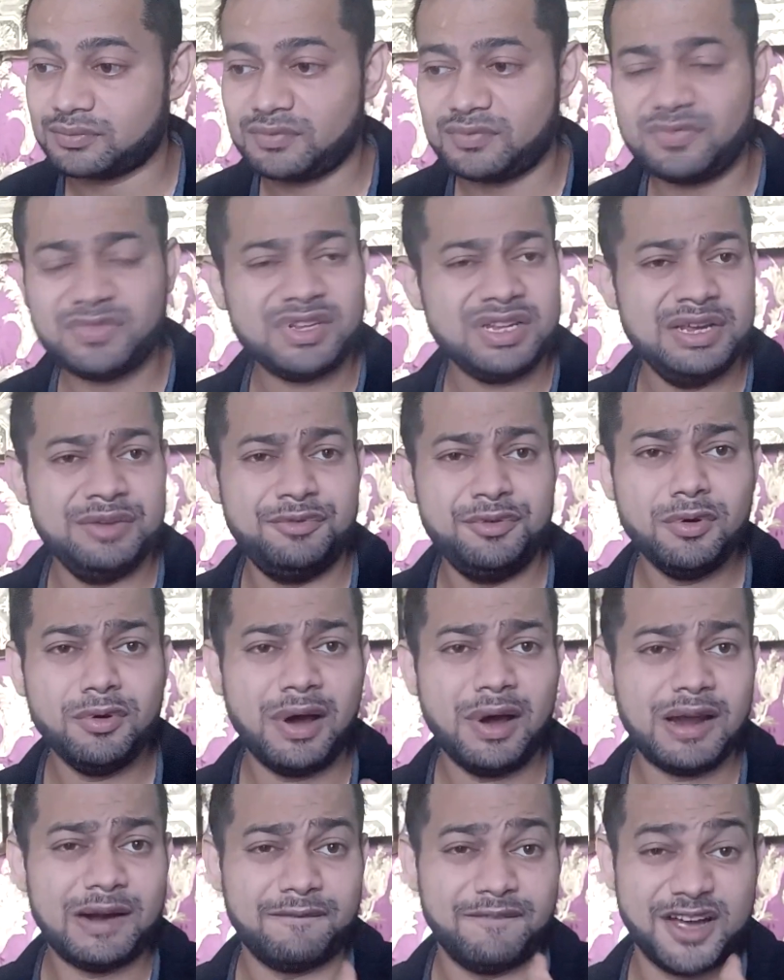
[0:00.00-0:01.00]
if you
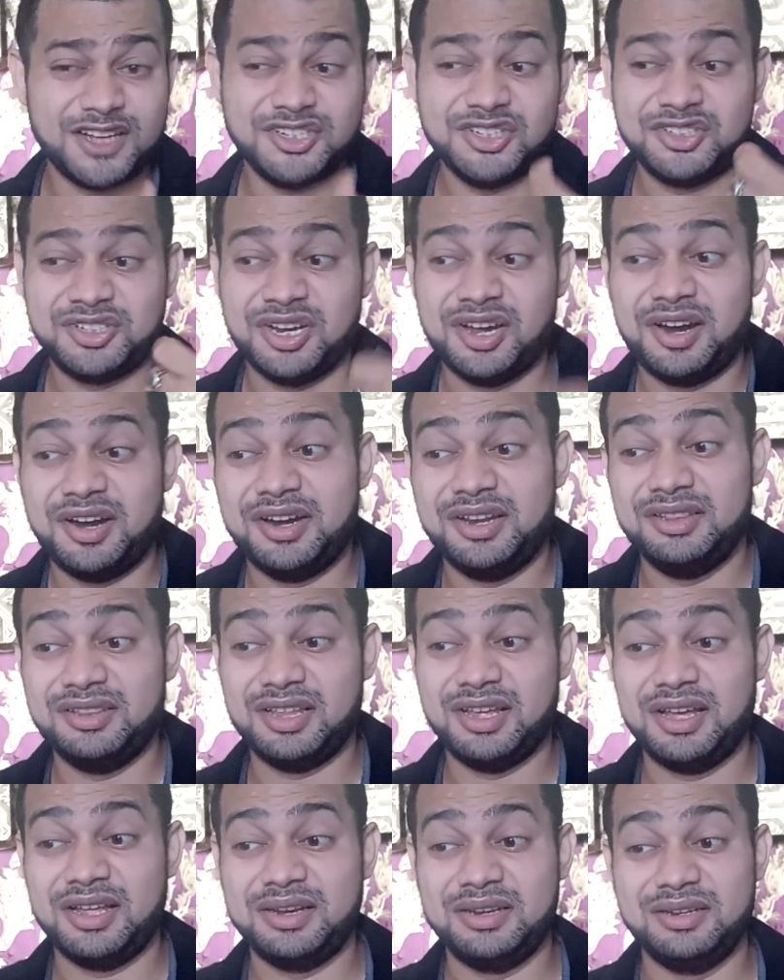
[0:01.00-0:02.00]
are a vegetarian,
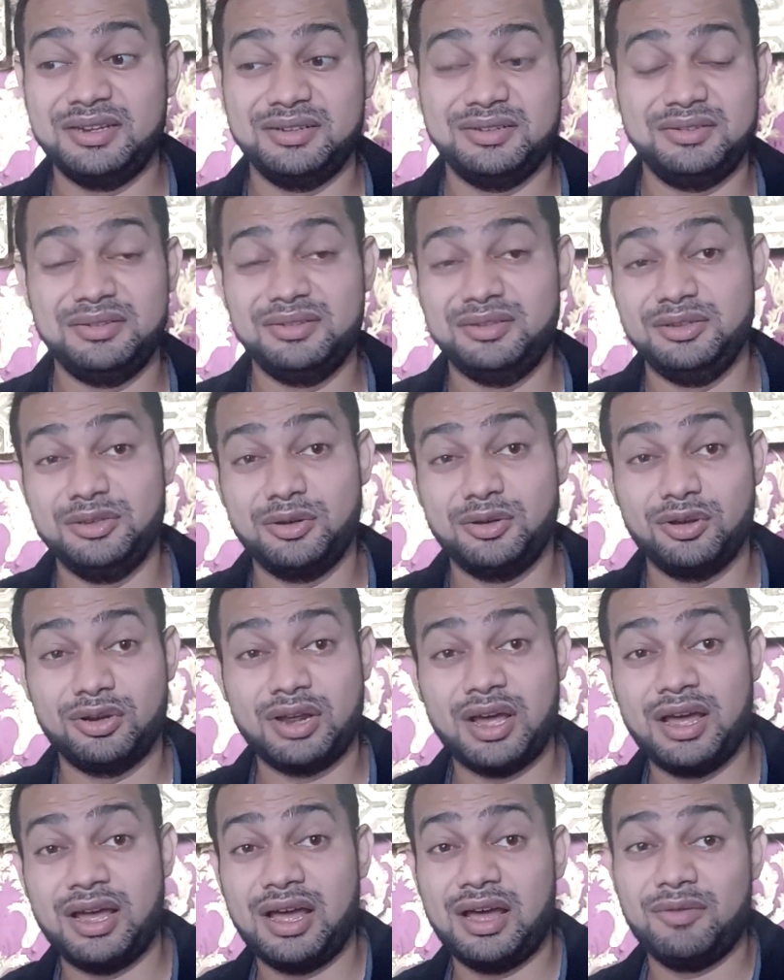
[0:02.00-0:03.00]
then you're gonna
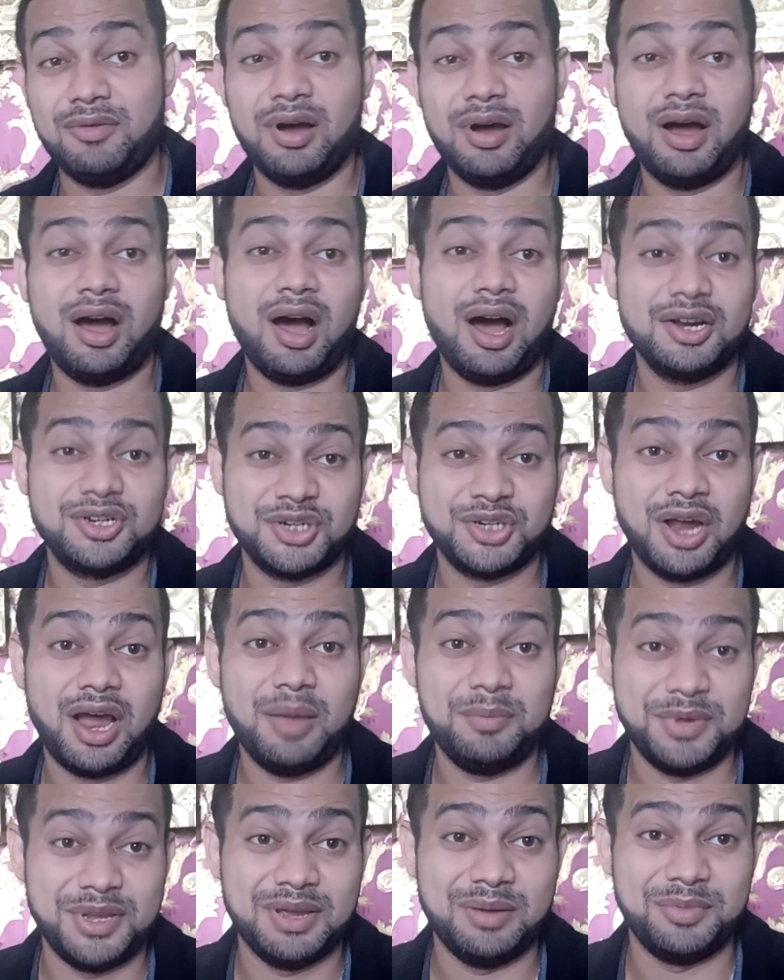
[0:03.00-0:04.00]
have a hard time
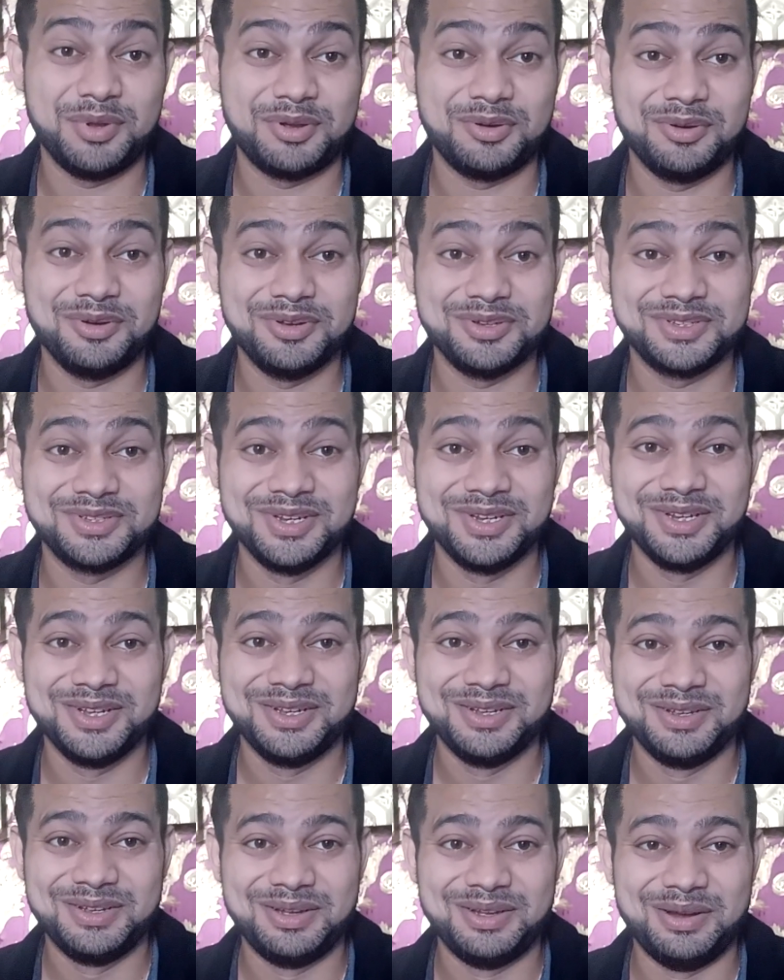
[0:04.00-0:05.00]
here
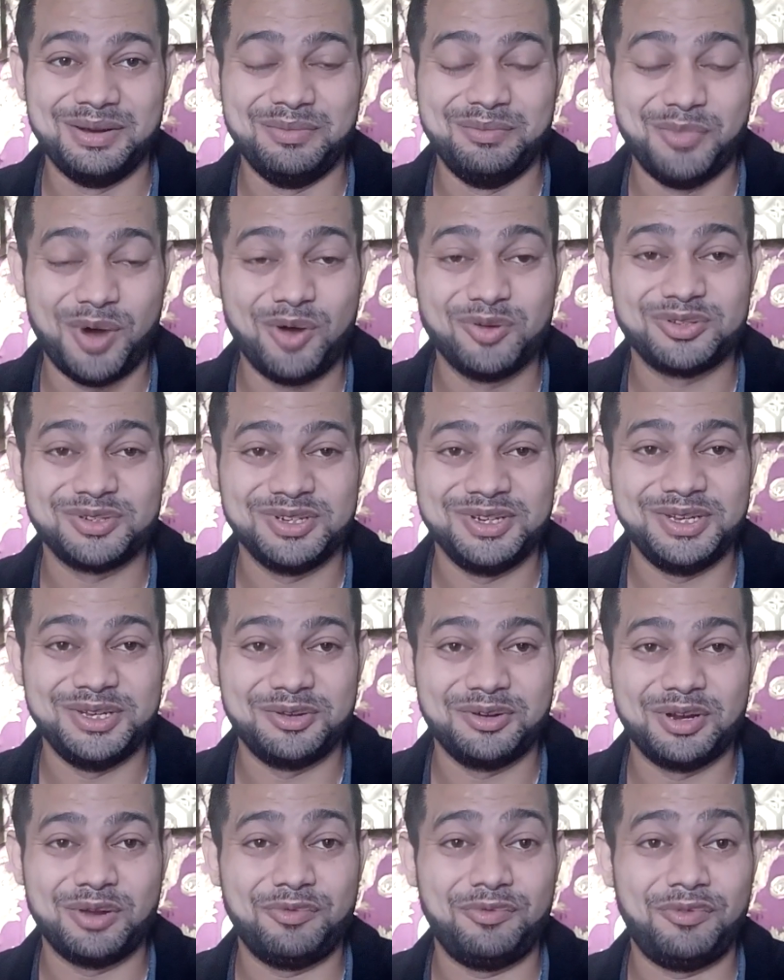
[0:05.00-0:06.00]
because mostly you're
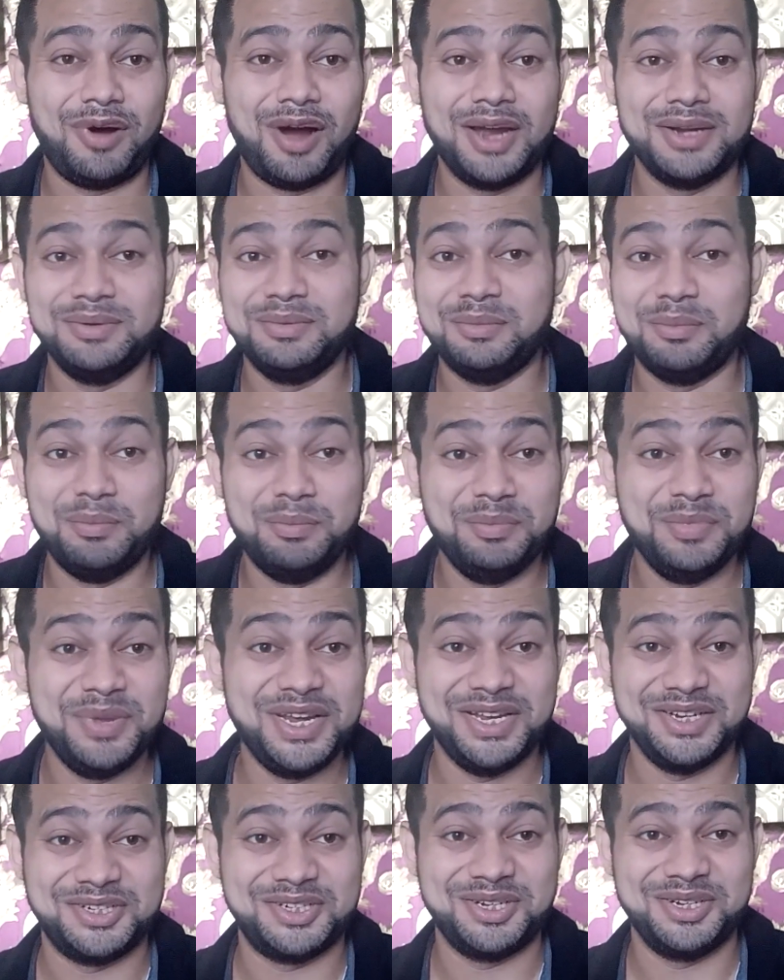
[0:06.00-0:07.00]
gonna find
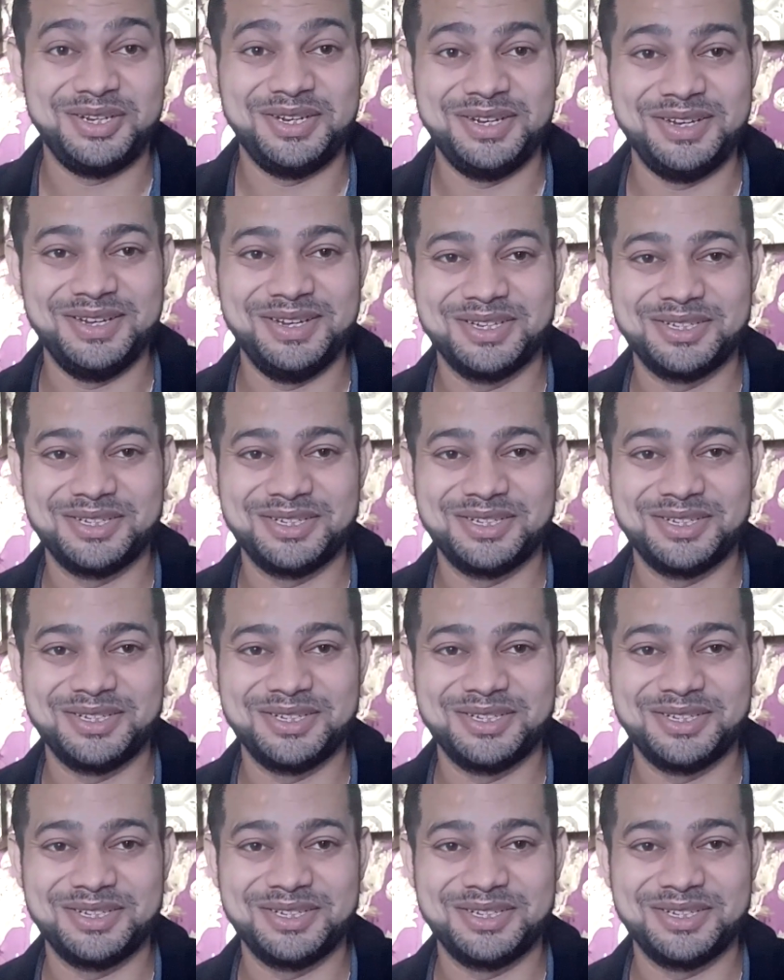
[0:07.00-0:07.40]
meat here.